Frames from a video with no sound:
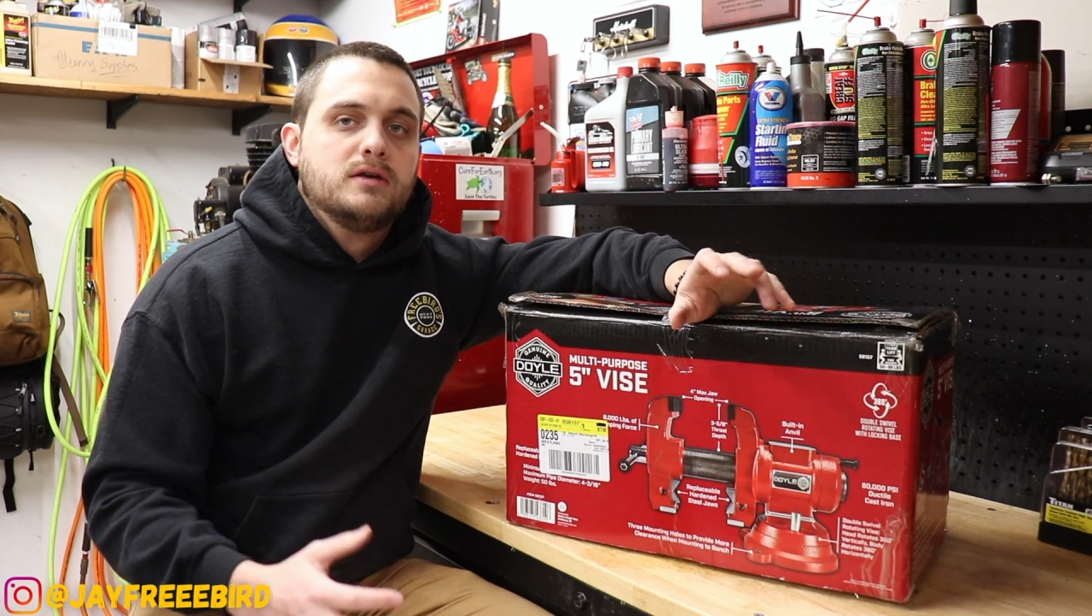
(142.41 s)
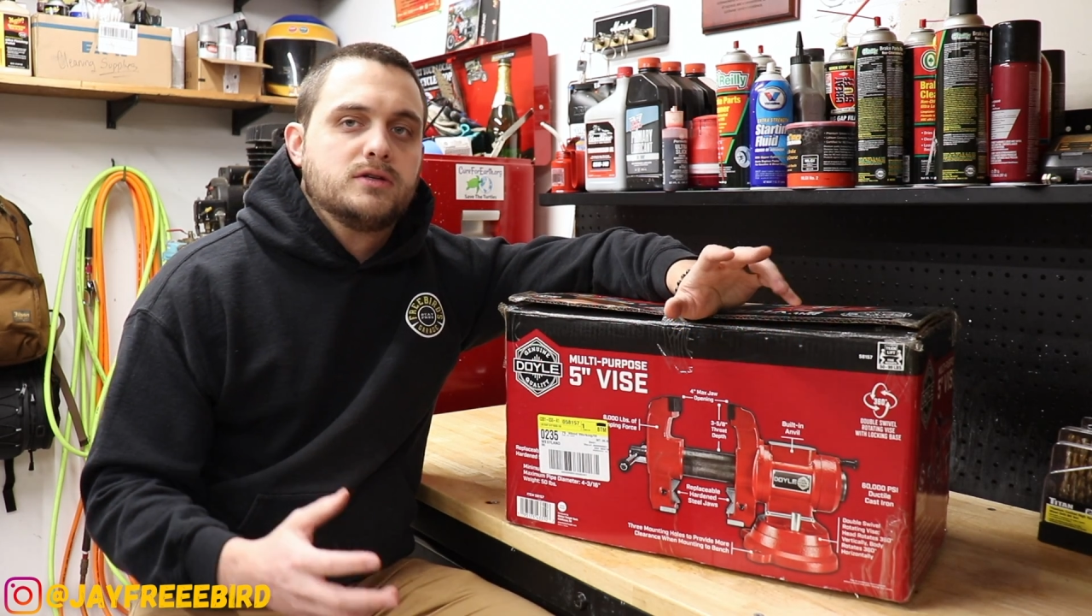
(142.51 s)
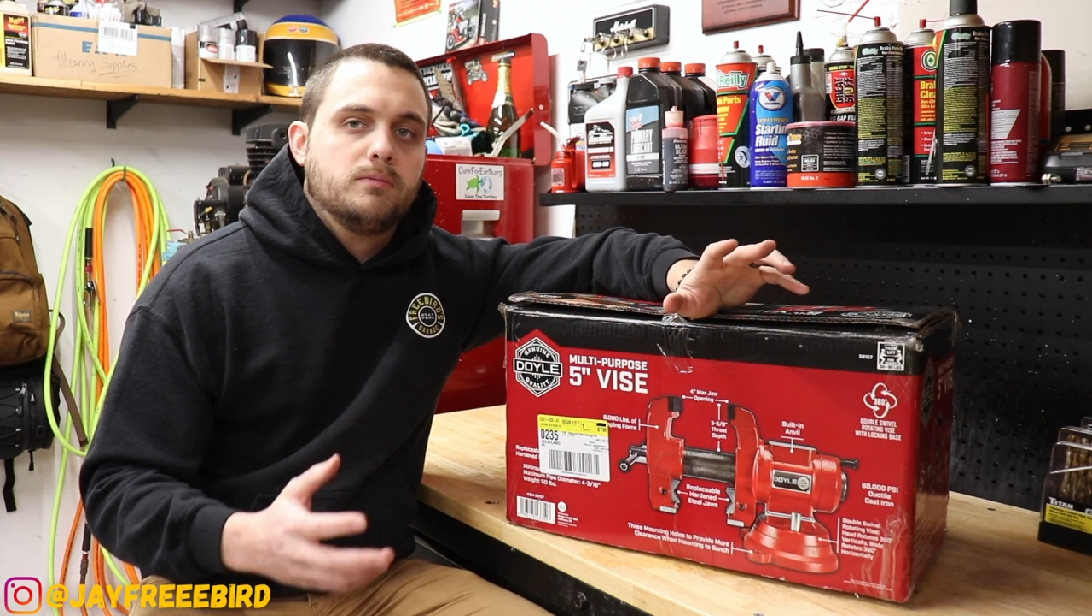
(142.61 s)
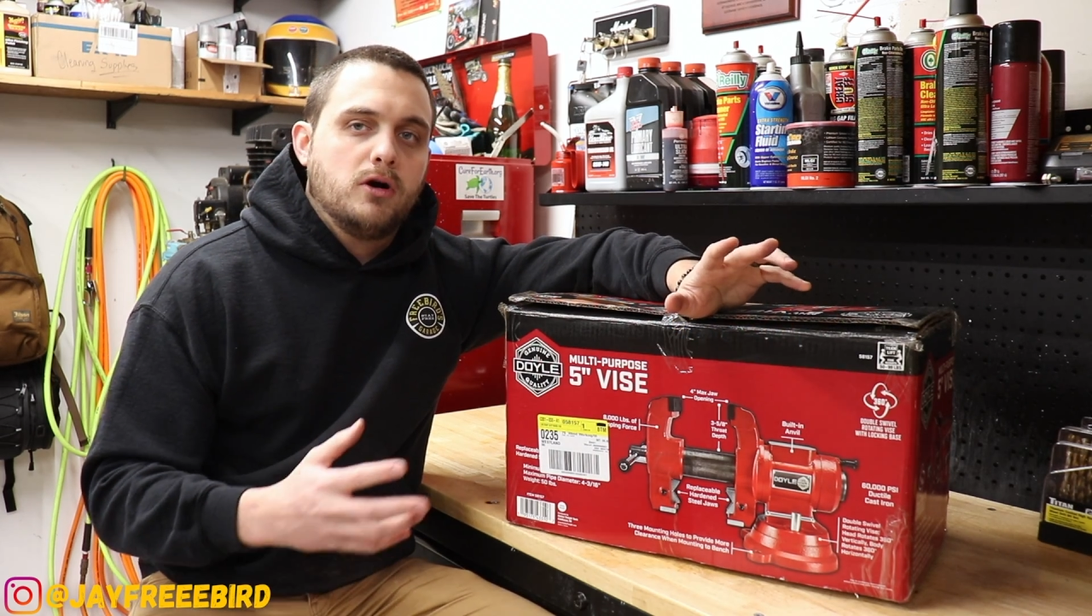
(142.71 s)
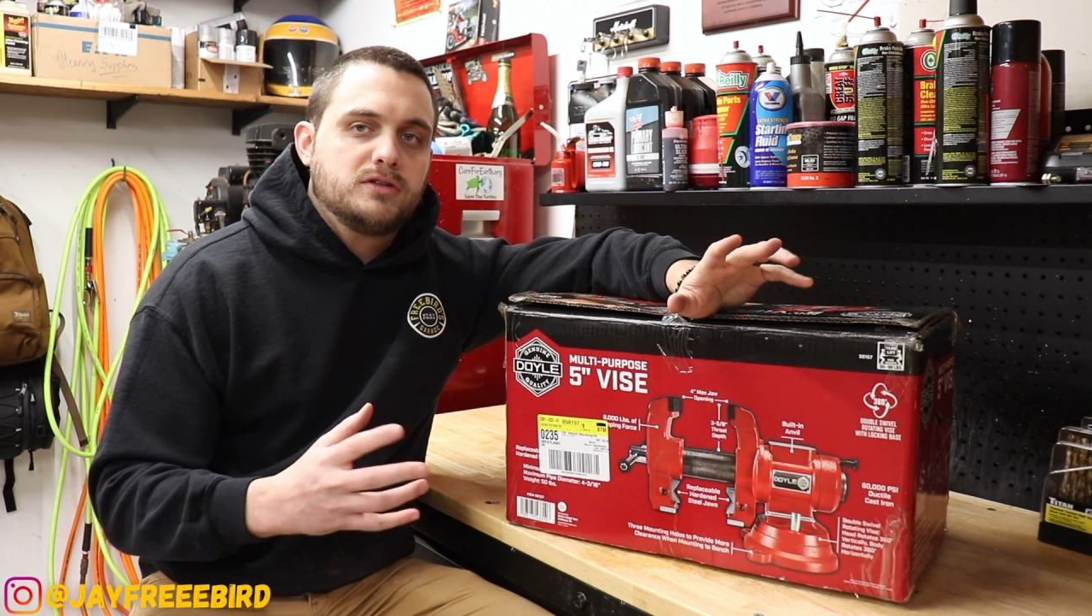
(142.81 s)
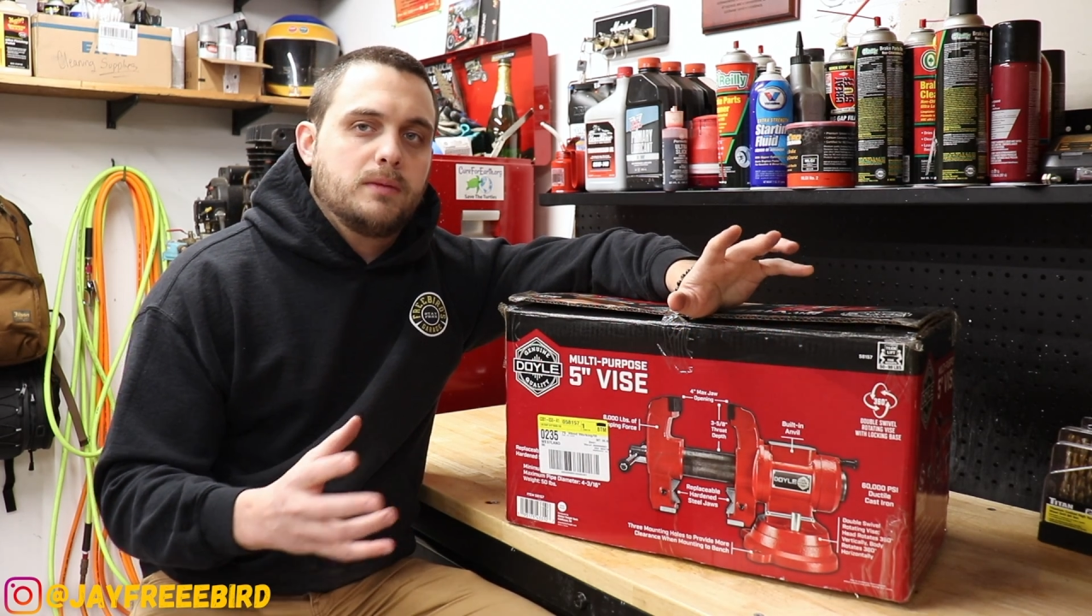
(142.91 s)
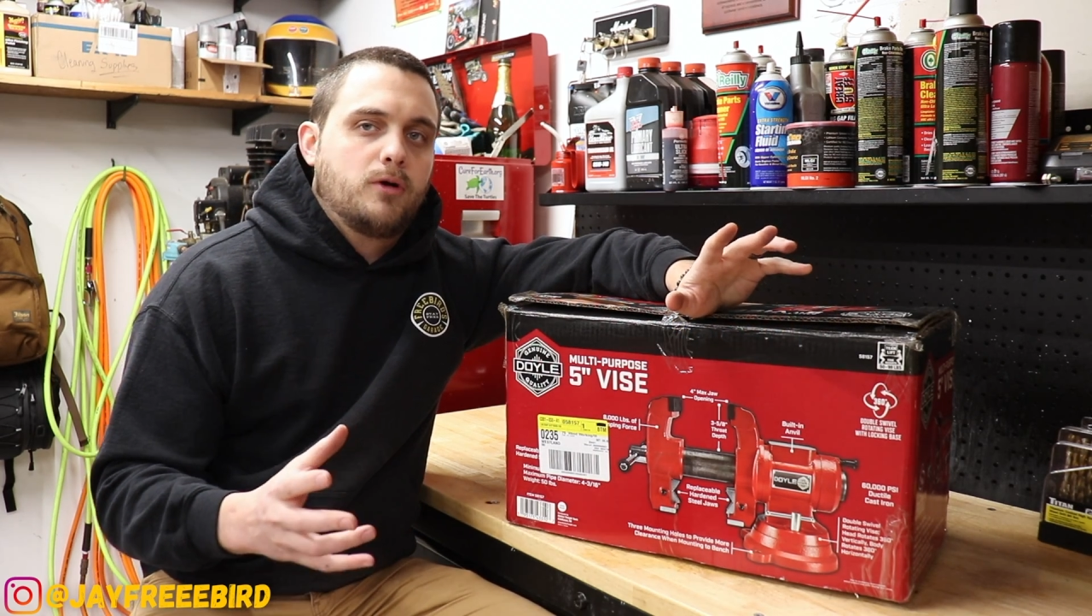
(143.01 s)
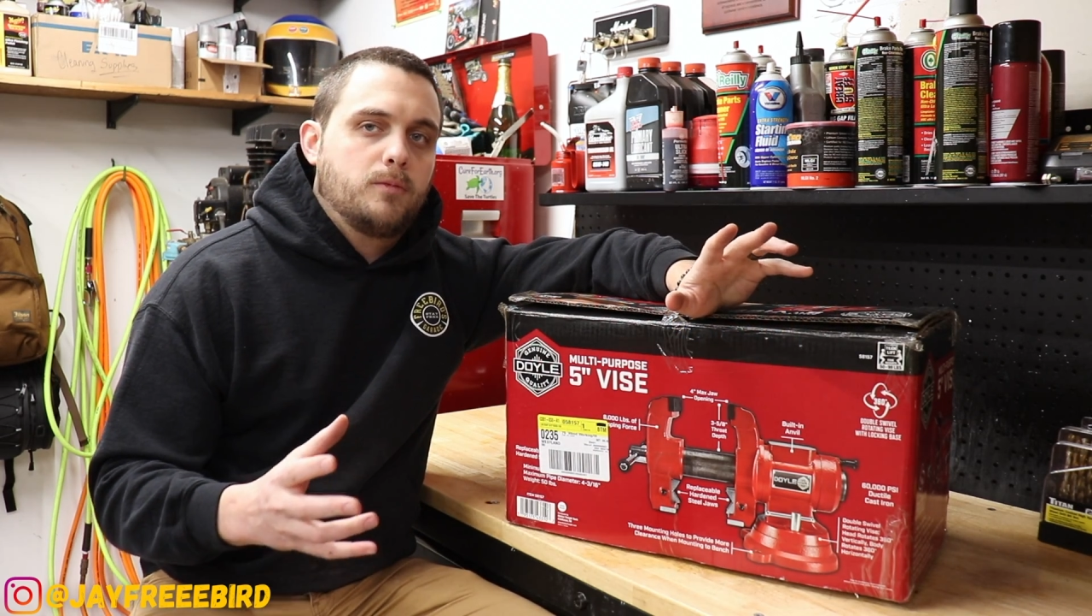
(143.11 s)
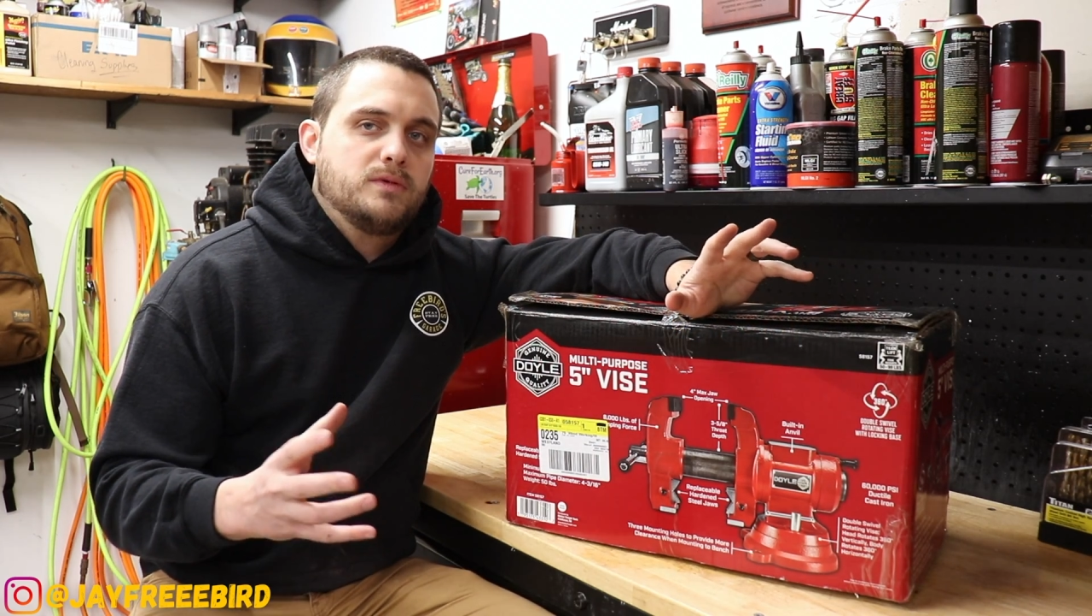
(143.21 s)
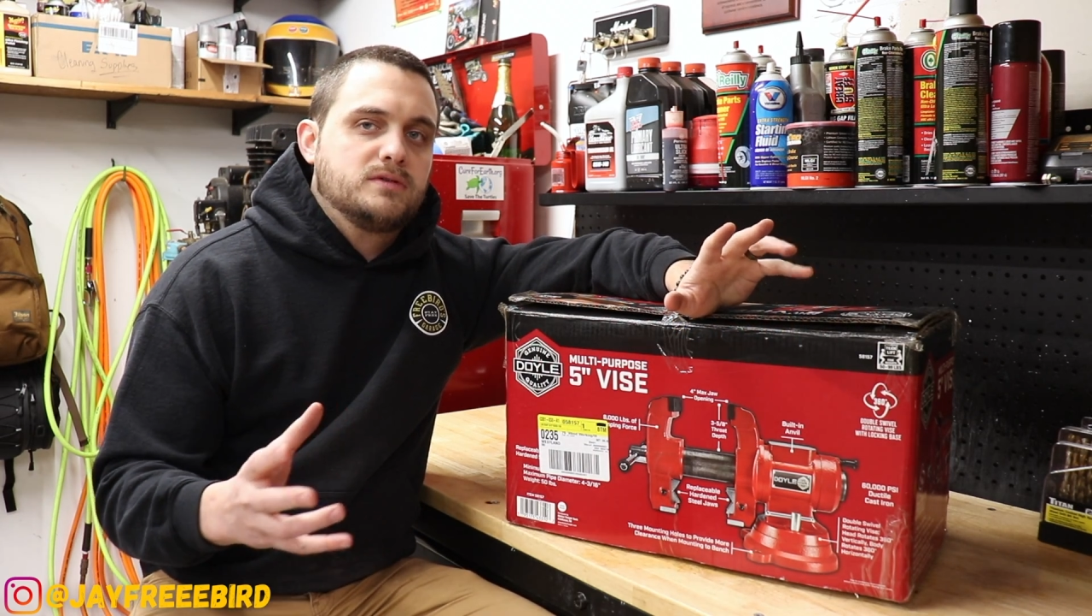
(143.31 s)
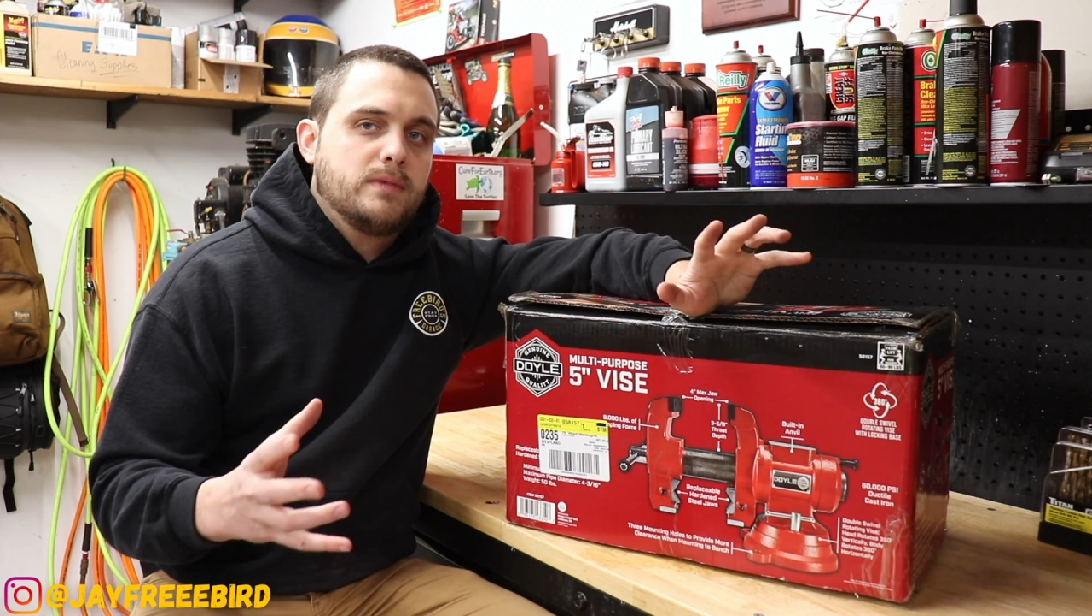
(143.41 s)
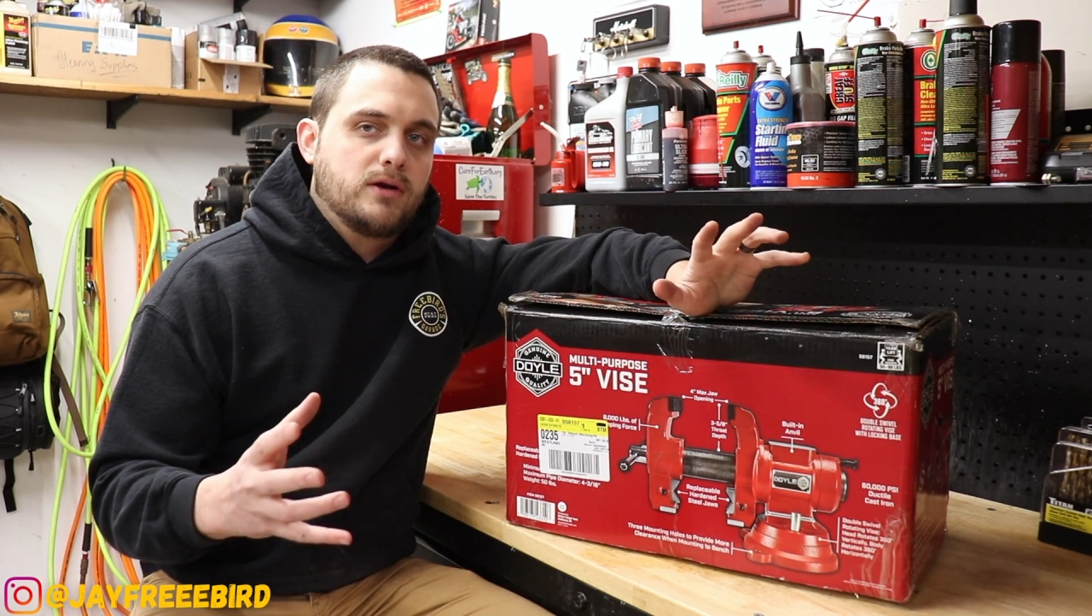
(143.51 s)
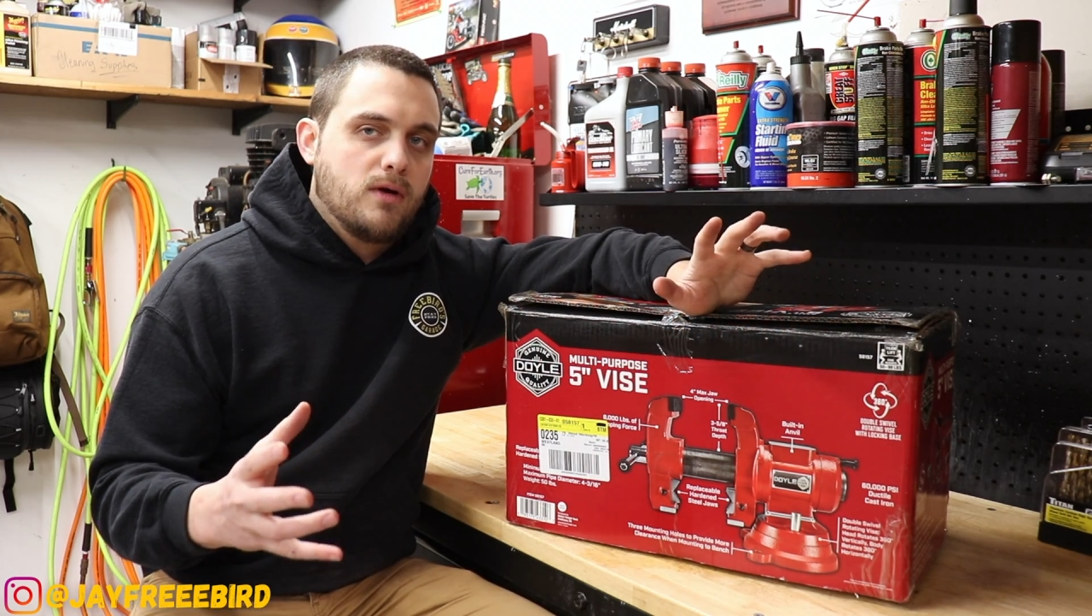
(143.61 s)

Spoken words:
So multi-purpose in my